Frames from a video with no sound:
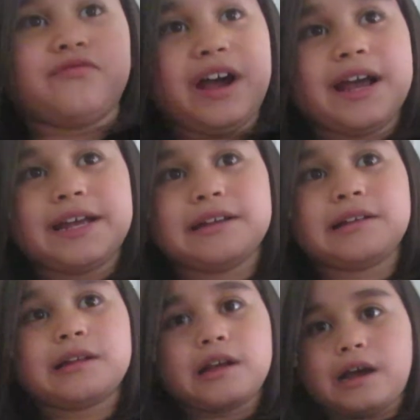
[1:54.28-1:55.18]
rain
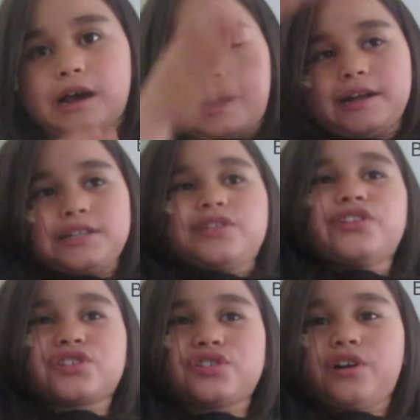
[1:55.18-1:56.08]
and
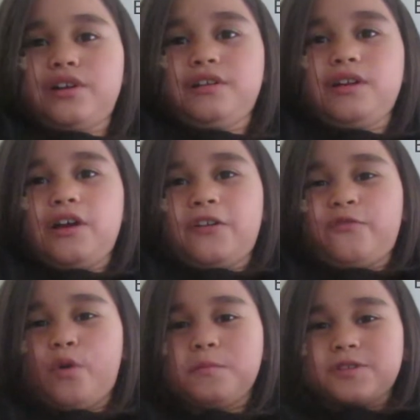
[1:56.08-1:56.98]
the sun
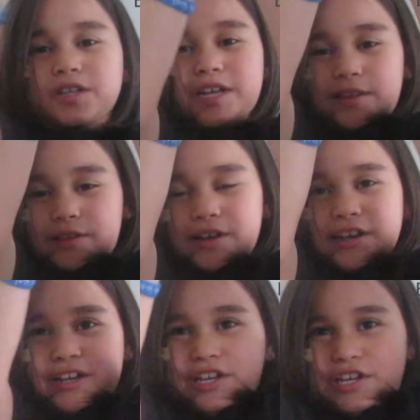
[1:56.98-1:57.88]
form together,
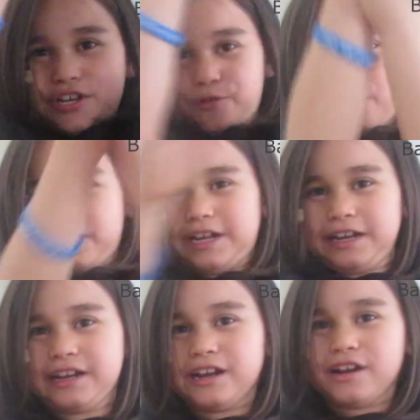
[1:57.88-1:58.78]

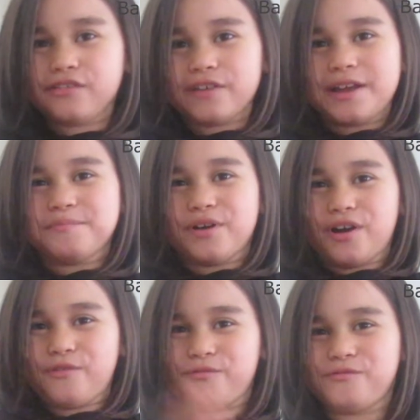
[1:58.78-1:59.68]
equaling a
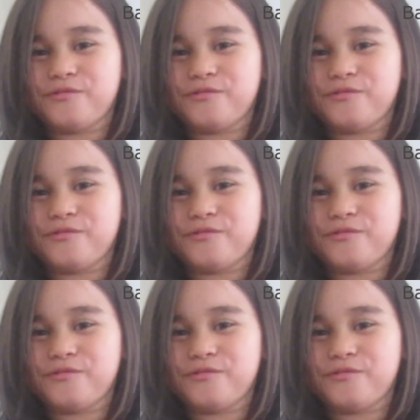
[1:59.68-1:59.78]
rainbow.